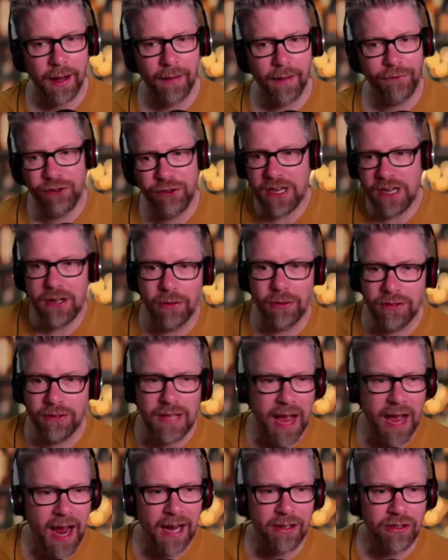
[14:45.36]
for it not
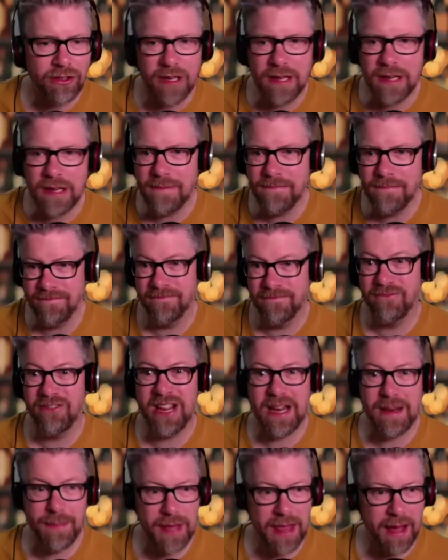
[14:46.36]
to actually
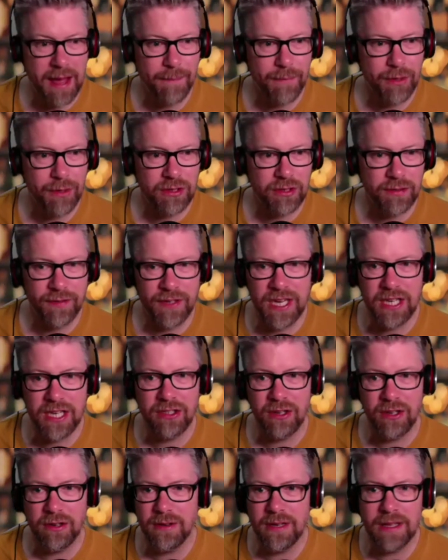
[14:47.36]
really be that much of an
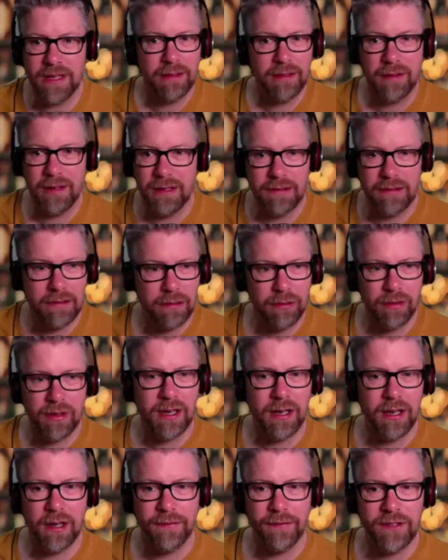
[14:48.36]
issue in
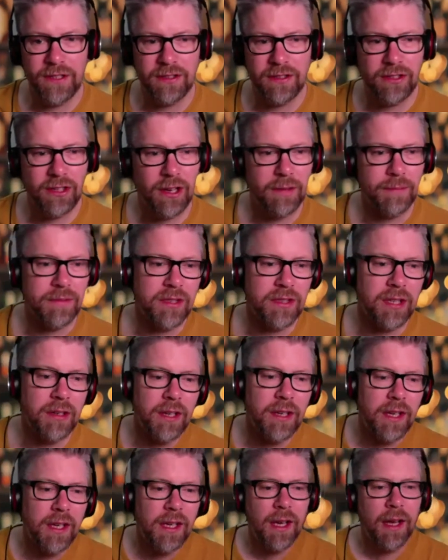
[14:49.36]
3.5 years' time. So
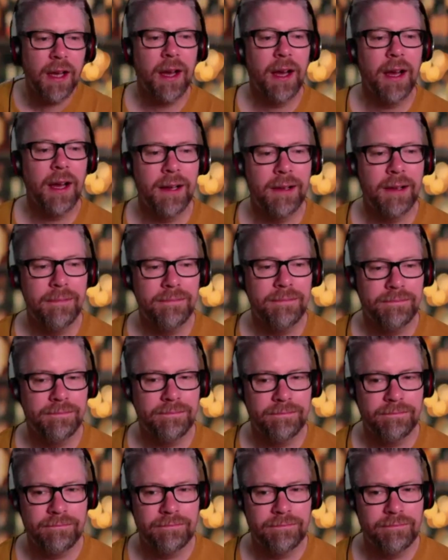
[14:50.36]
um,
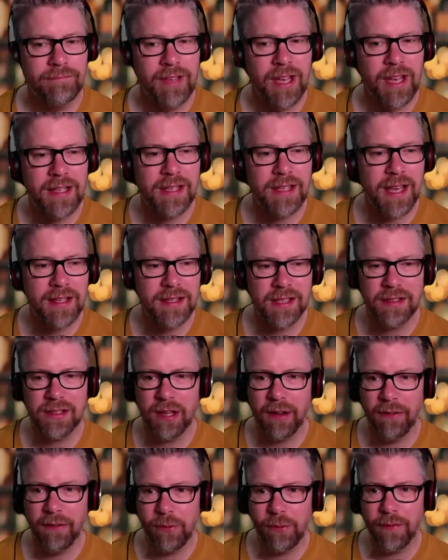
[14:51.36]
it's a
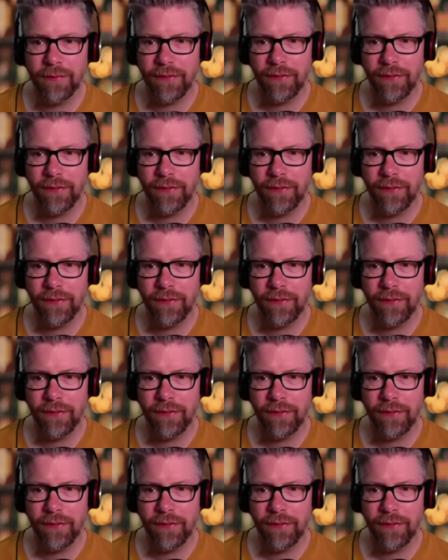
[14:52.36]
tough one